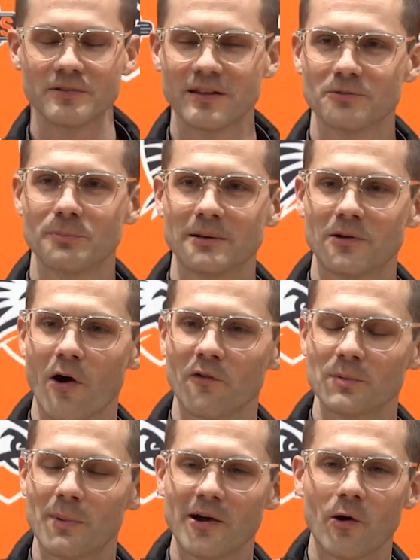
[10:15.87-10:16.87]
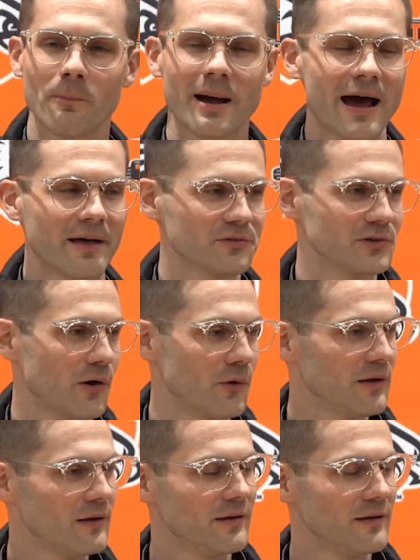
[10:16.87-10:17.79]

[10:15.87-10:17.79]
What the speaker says: has been carving my own path. So